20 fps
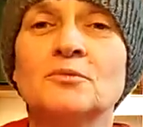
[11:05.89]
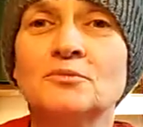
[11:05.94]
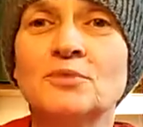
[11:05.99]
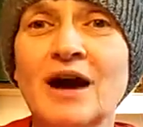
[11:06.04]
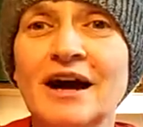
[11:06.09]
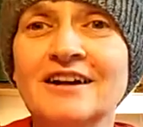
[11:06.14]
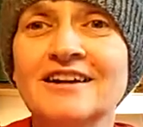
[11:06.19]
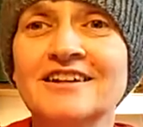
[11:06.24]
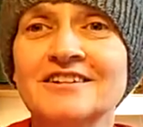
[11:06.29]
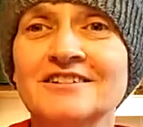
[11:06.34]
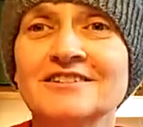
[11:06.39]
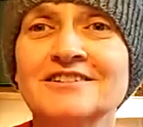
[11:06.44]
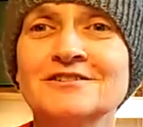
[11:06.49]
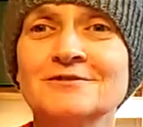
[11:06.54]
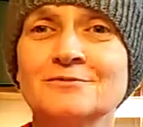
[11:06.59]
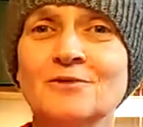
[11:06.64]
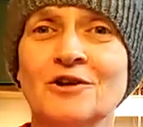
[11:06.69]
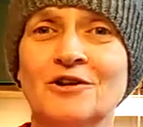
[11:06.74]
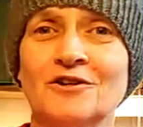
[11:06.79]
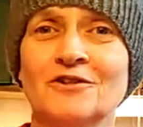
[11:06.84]
back here
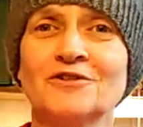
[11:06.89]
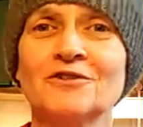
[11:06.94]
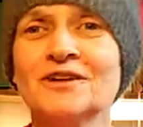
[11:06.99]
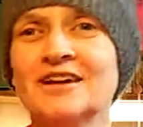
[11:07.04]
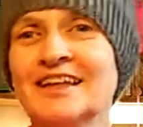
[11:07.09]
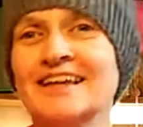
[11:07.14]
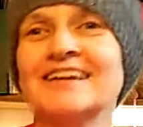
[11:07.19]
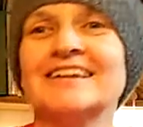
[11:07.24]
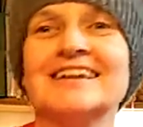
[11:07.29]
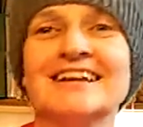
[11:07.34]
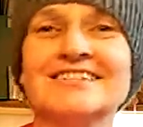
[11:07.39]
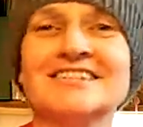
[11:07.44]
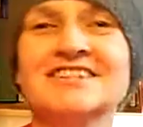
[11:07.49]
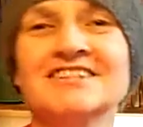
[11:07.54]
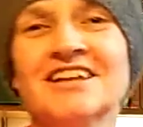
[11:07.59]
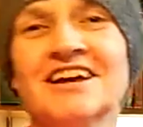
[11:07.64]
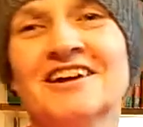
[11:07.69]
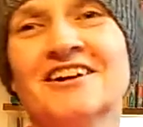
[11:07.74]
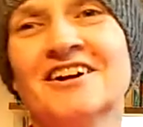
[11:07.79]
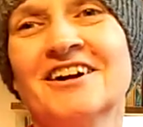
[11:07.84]
tomorrow. Catch
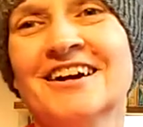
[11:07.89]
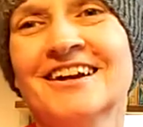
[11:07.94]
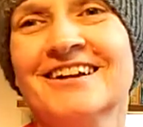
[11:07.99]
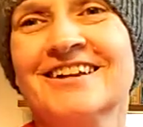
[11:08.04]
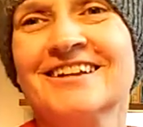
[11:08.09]
you later.